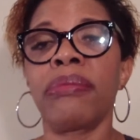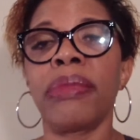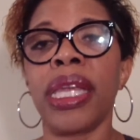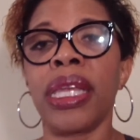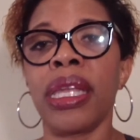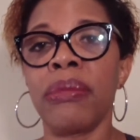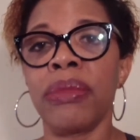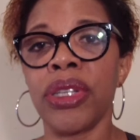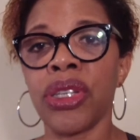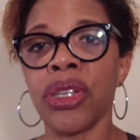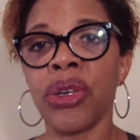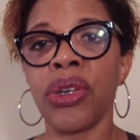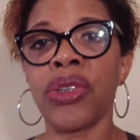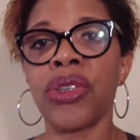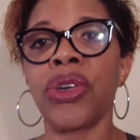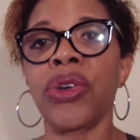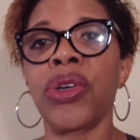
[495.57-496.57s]
My name is
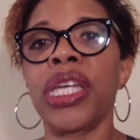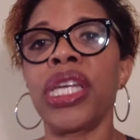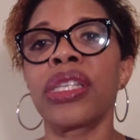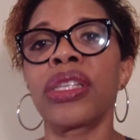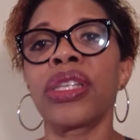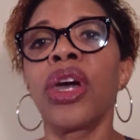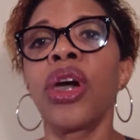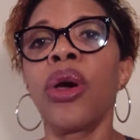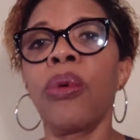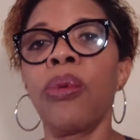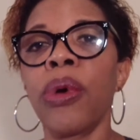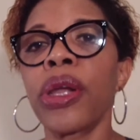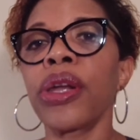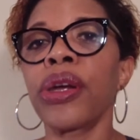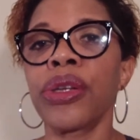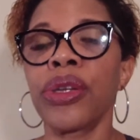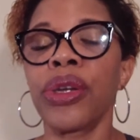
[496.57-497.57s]
so-and-so, is
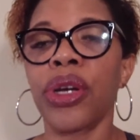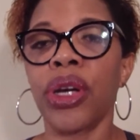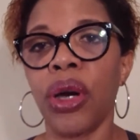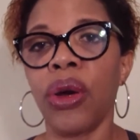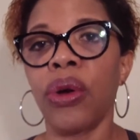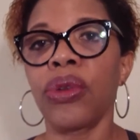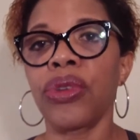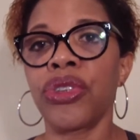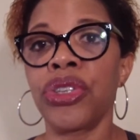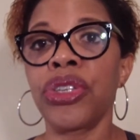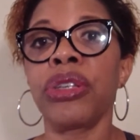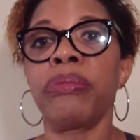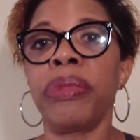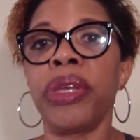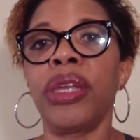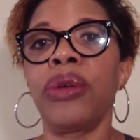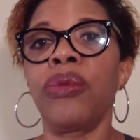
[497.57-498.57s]
what are your goals?
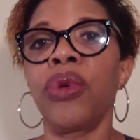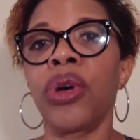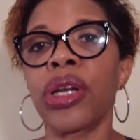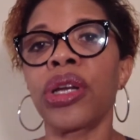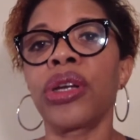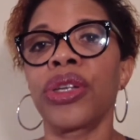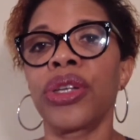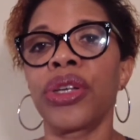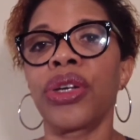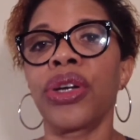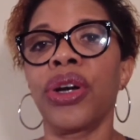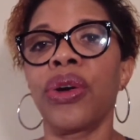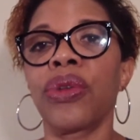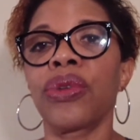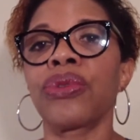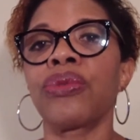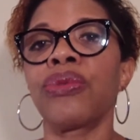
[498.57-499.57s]
Should be, what are your
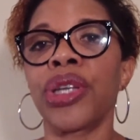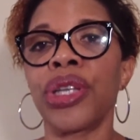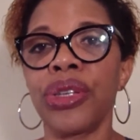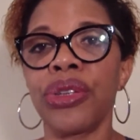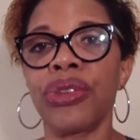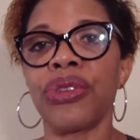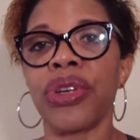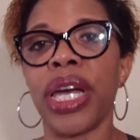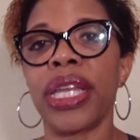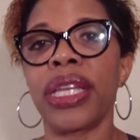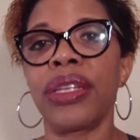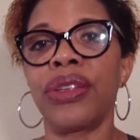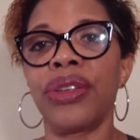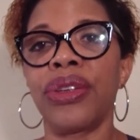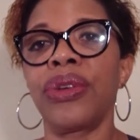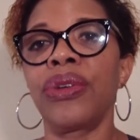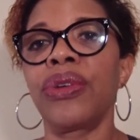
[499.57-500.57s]
goals? What are you trying to
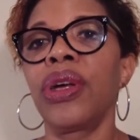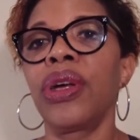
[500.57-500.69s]
do?